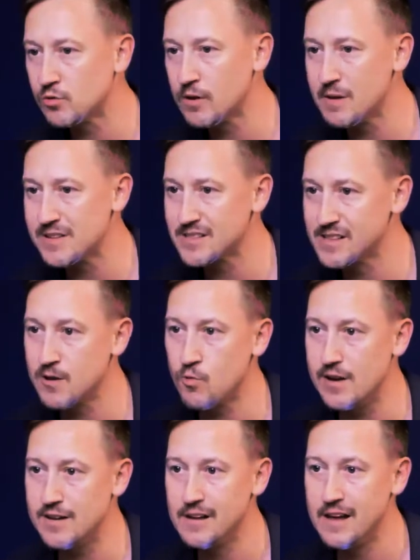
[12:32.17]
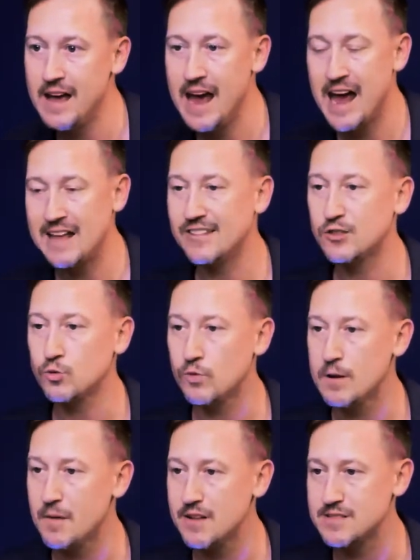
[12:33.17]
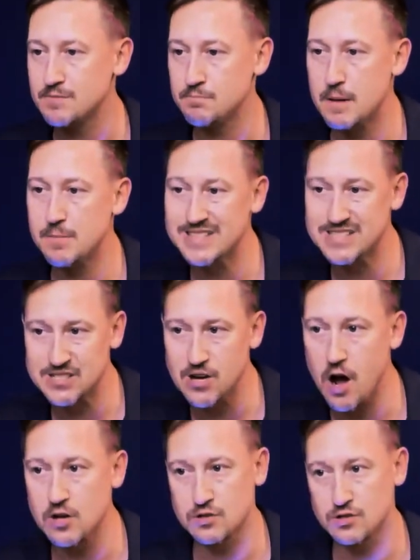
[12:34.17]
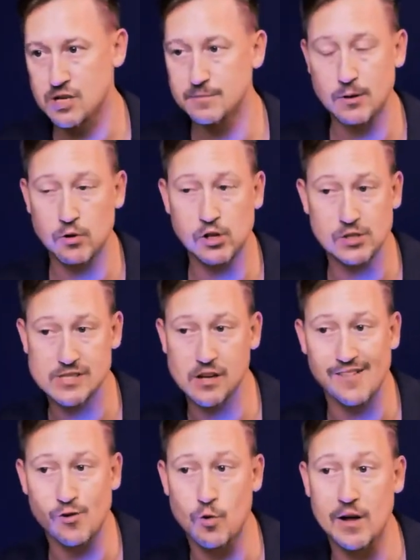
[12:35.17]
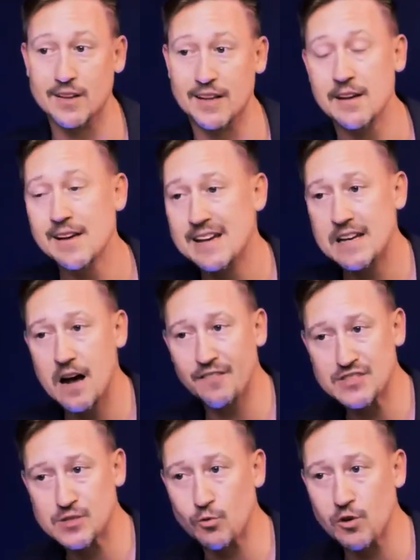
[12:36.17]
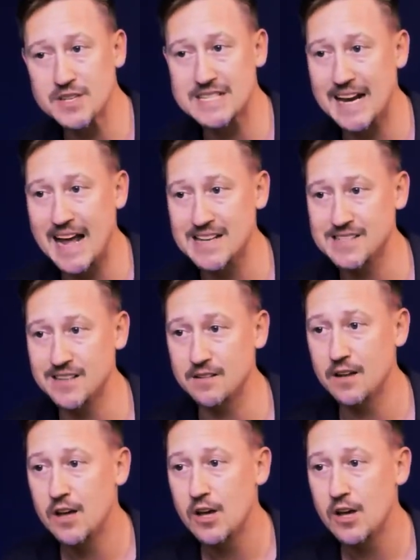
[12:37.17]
or 3 months liquid, and then 3 months maybe in stocks or something where you can sell off quickly. Now, if it's a real estate asset,